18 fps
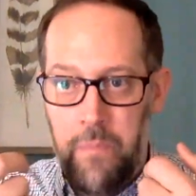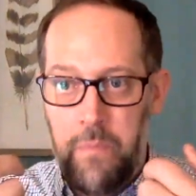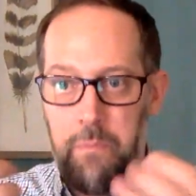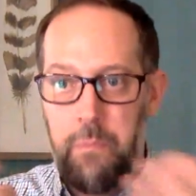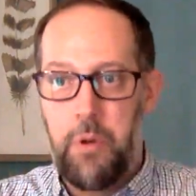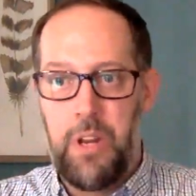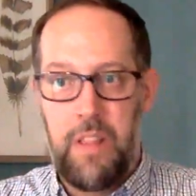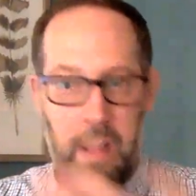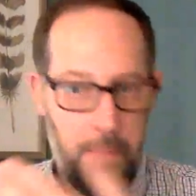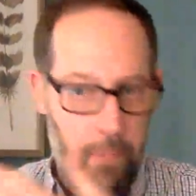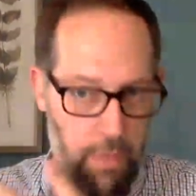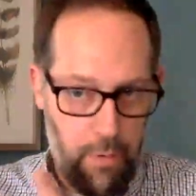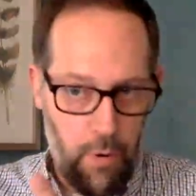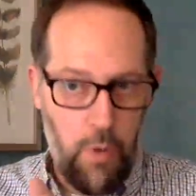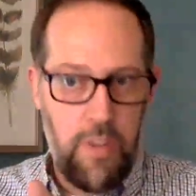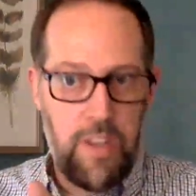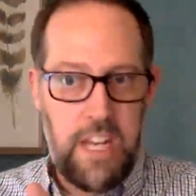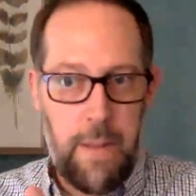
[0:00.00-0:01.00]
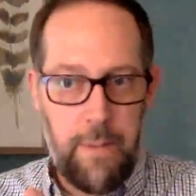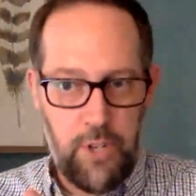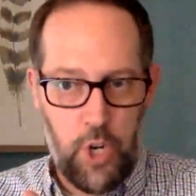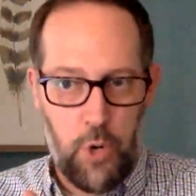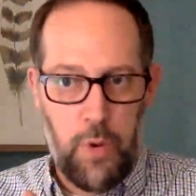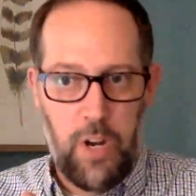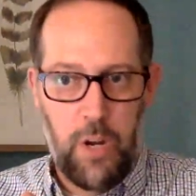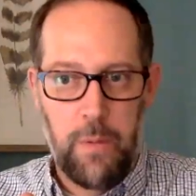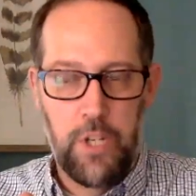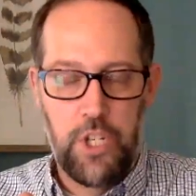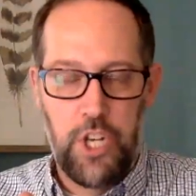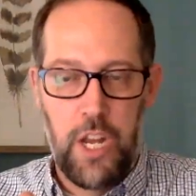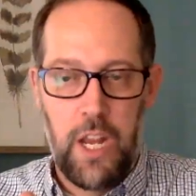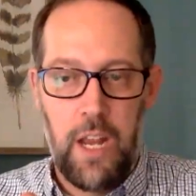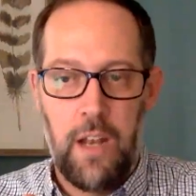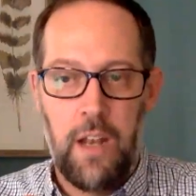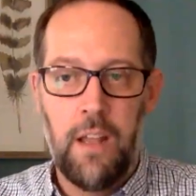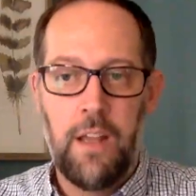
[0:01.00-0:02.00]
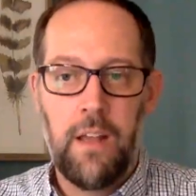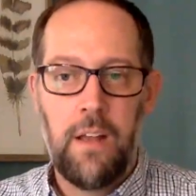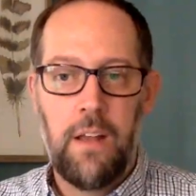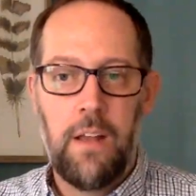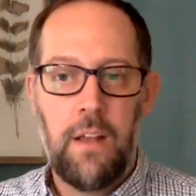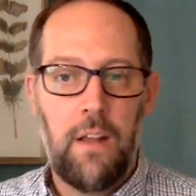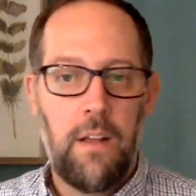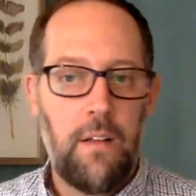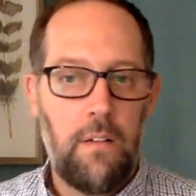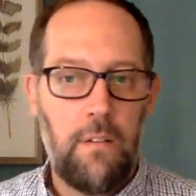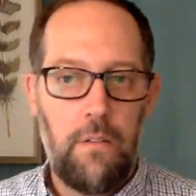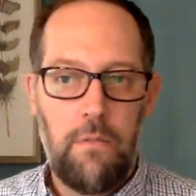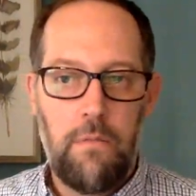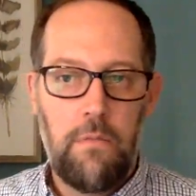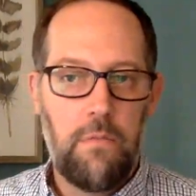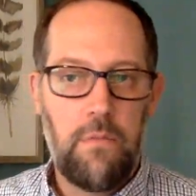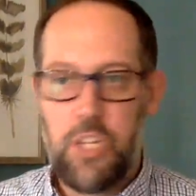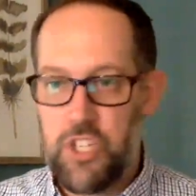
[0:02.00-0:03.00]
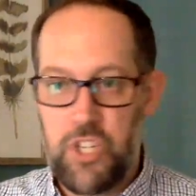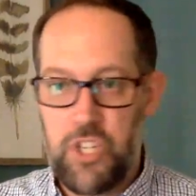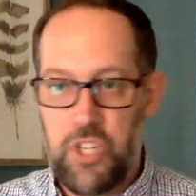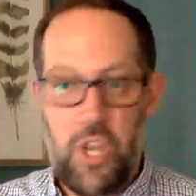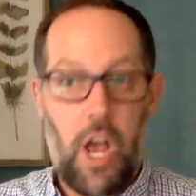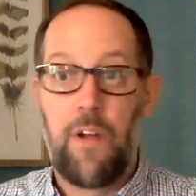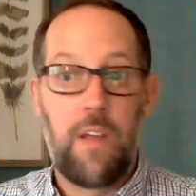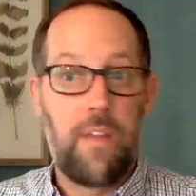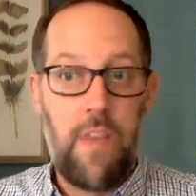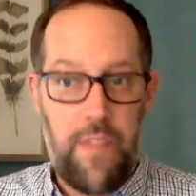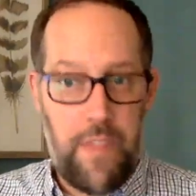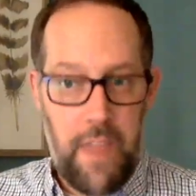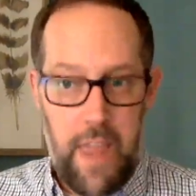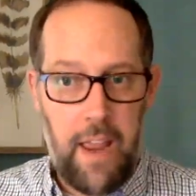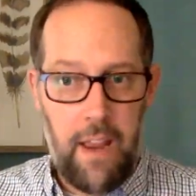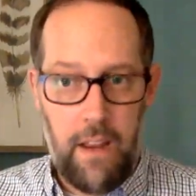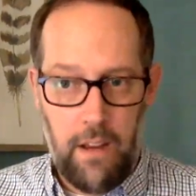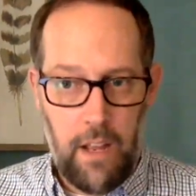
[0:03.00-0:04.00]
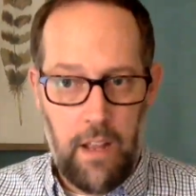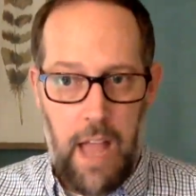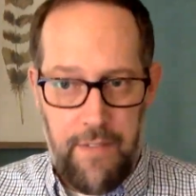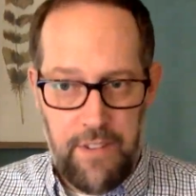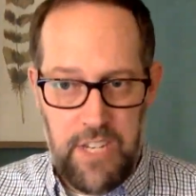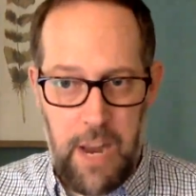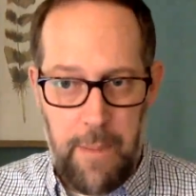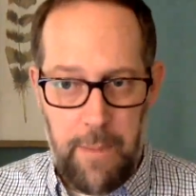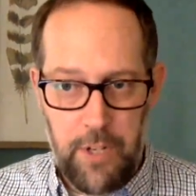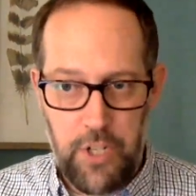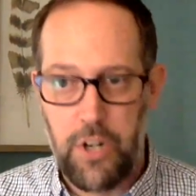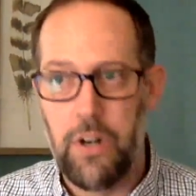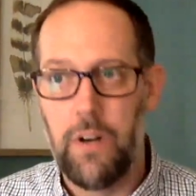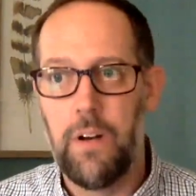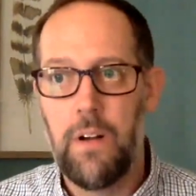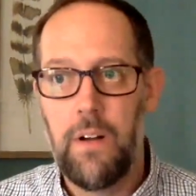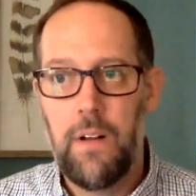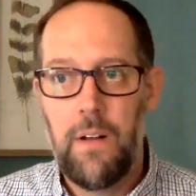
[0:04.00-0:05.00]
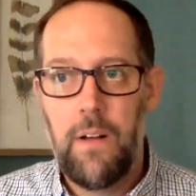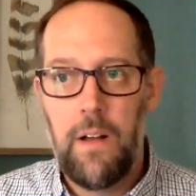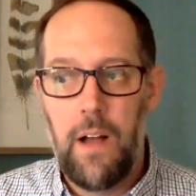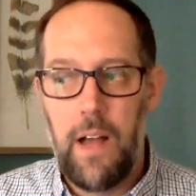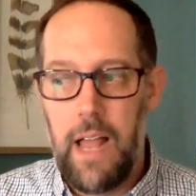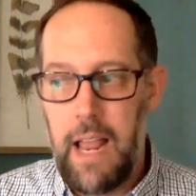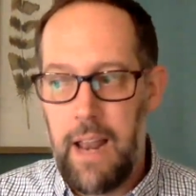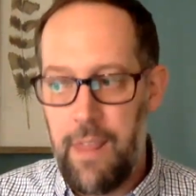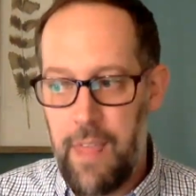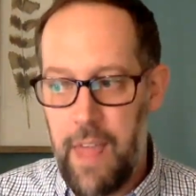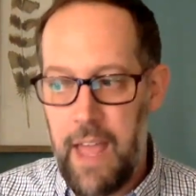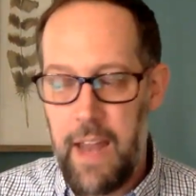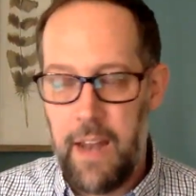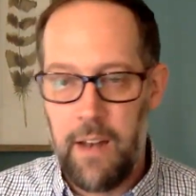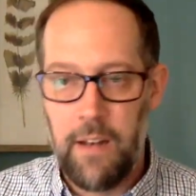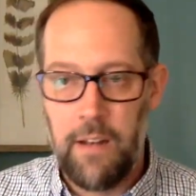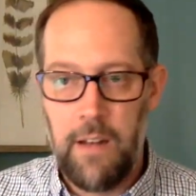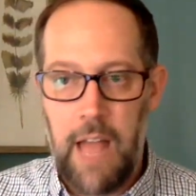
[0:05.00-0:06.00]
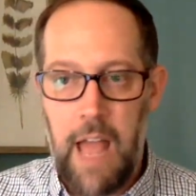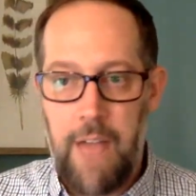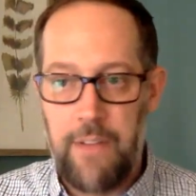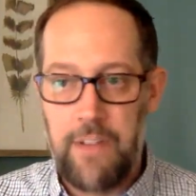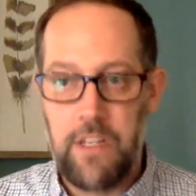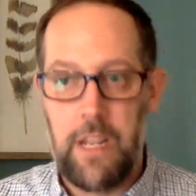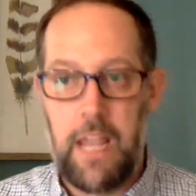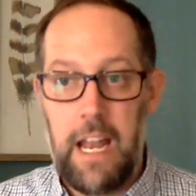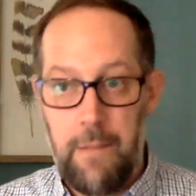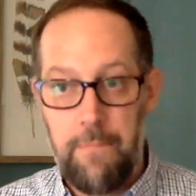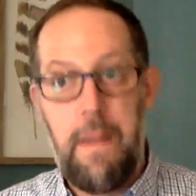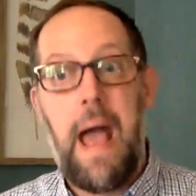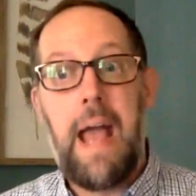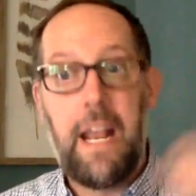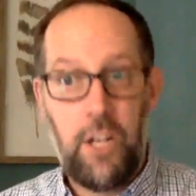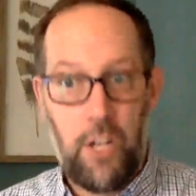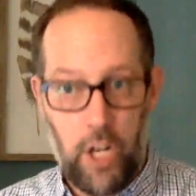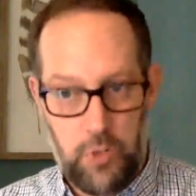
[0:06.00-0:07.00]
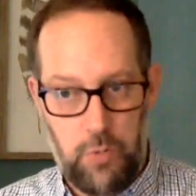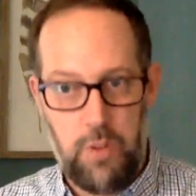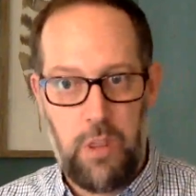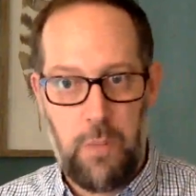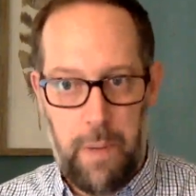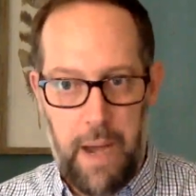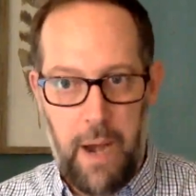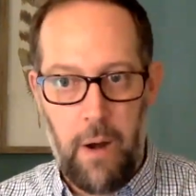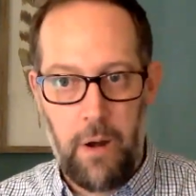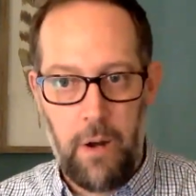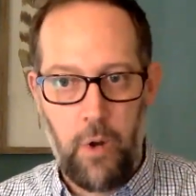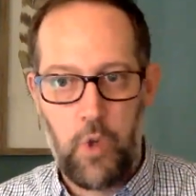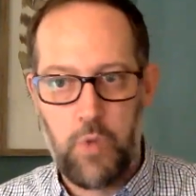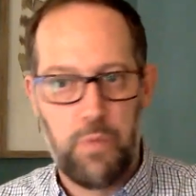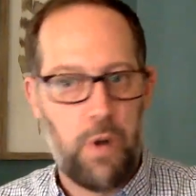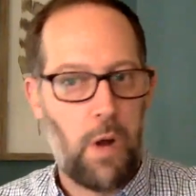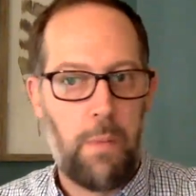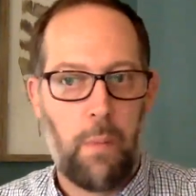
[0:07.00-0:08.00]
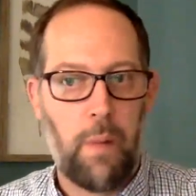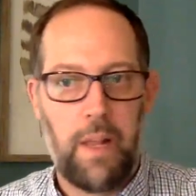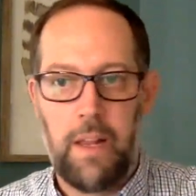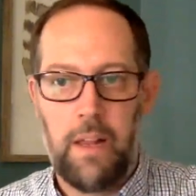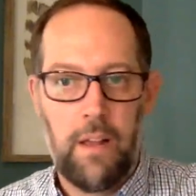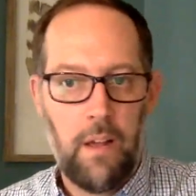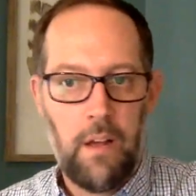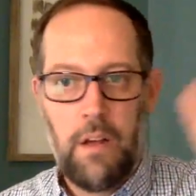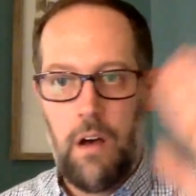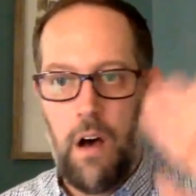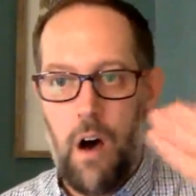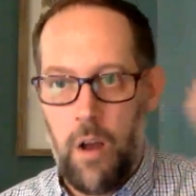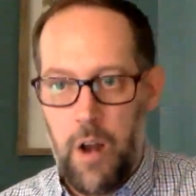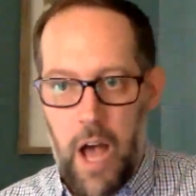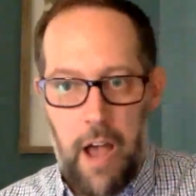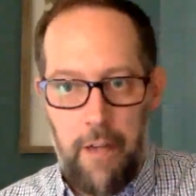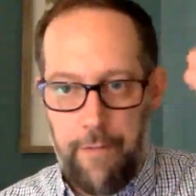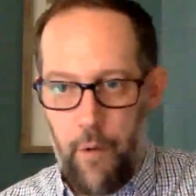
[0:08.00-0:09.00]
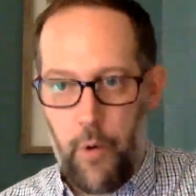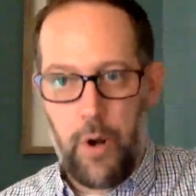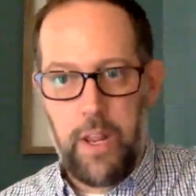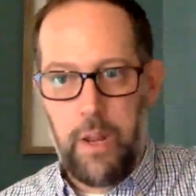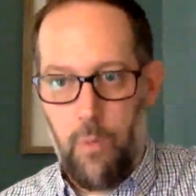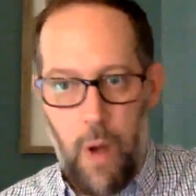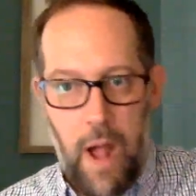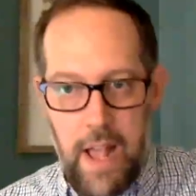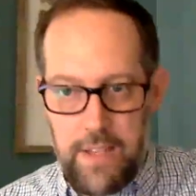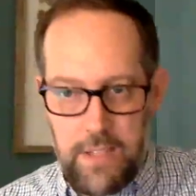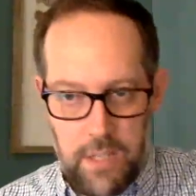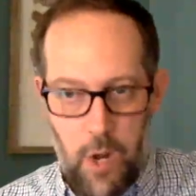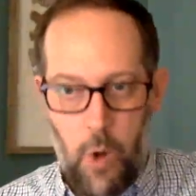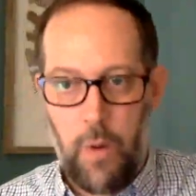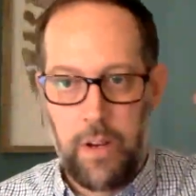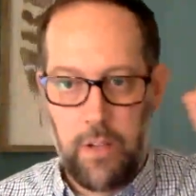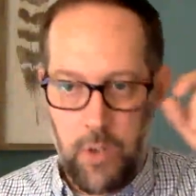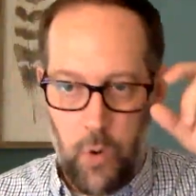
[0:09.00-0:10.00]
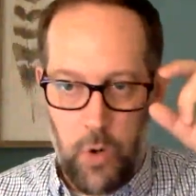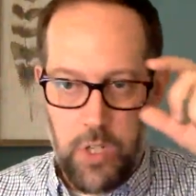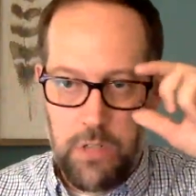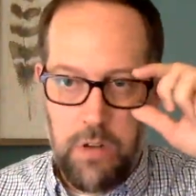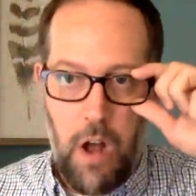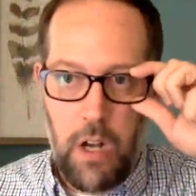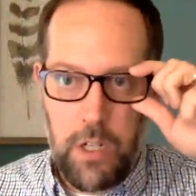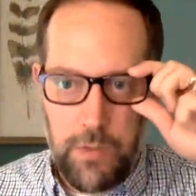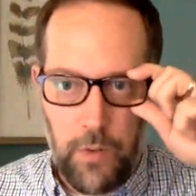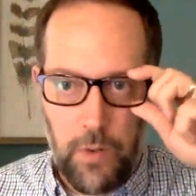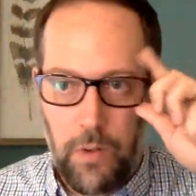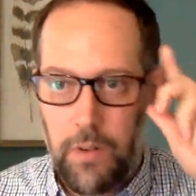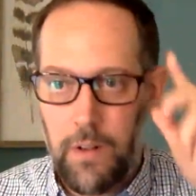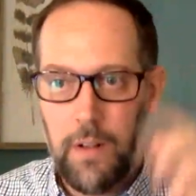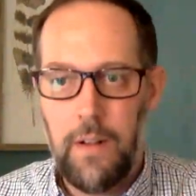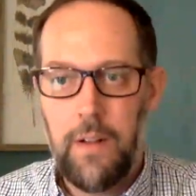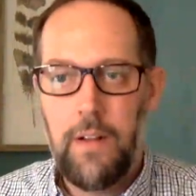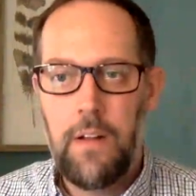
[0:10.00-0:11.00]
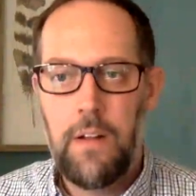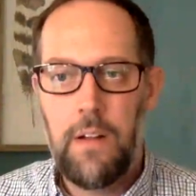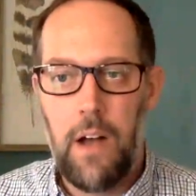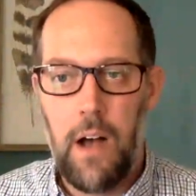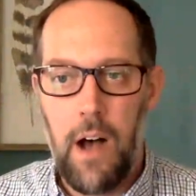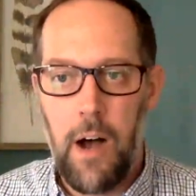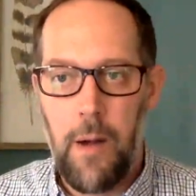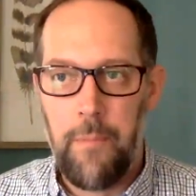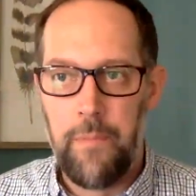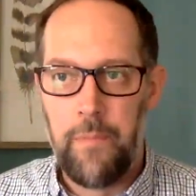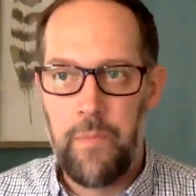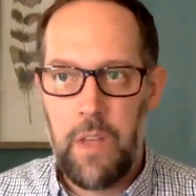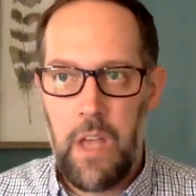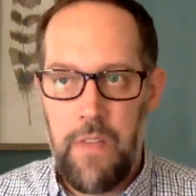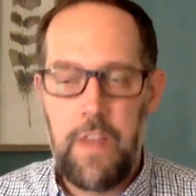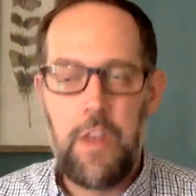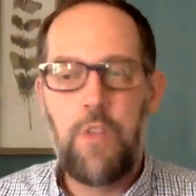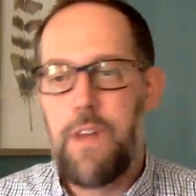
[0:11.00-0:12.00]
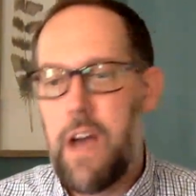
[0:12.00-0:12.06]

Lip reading: putting them through the temperature reader machine, discovering that they have a temperature, and then having to get back in touch with the parent who's probably on I-40 West going towards Knoxville. And then you've